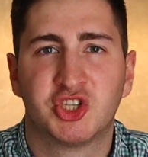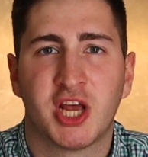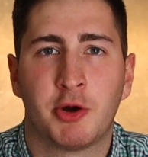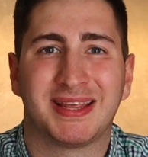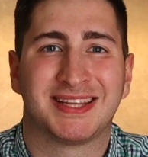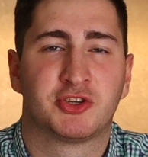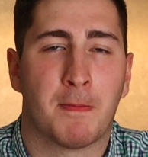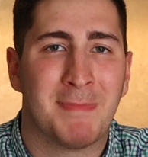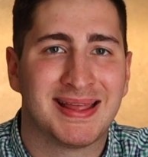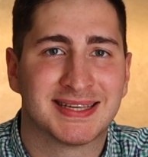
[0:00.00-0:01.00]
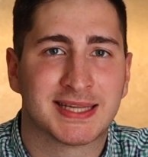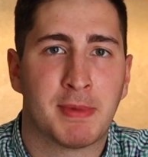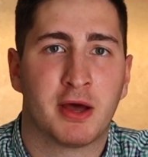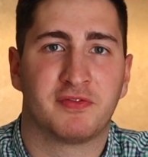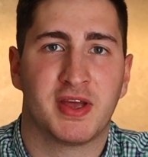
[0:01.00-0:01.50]
can generate a tremendous
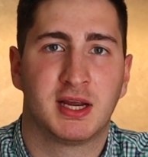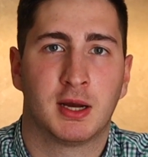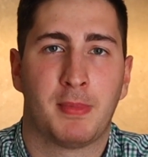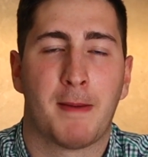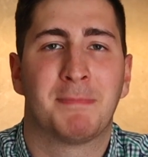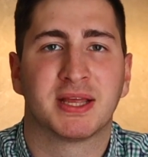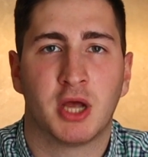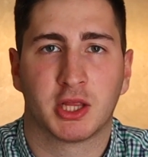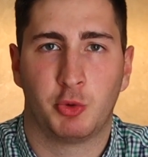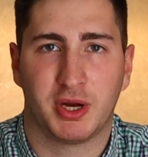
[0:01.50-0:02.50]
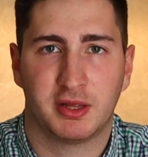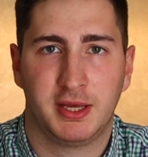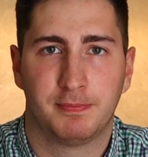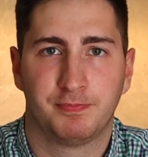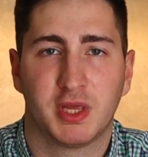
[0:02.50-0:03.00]
amount of income, but not quickly.